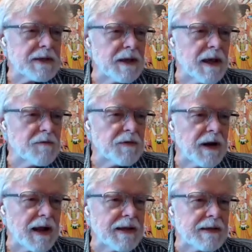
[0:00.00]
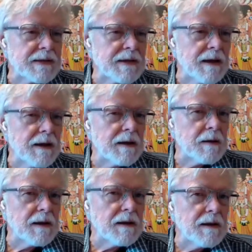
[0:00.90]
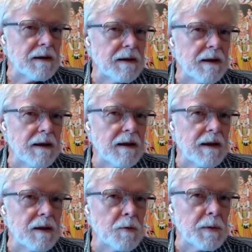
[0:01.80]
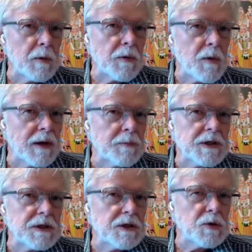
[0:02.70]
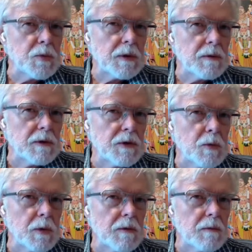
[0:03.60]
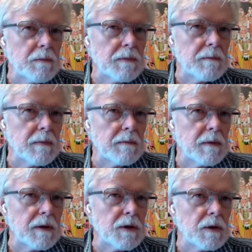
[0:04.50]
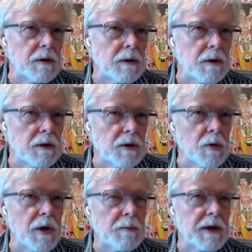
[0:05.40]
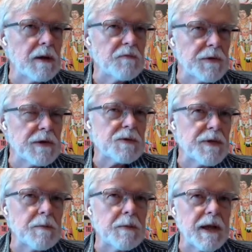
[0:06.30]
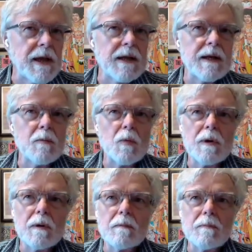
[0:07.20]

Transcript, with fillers: left, and I guess uh, it would be worthwhile to mention you were you were you had become friends with him again, and were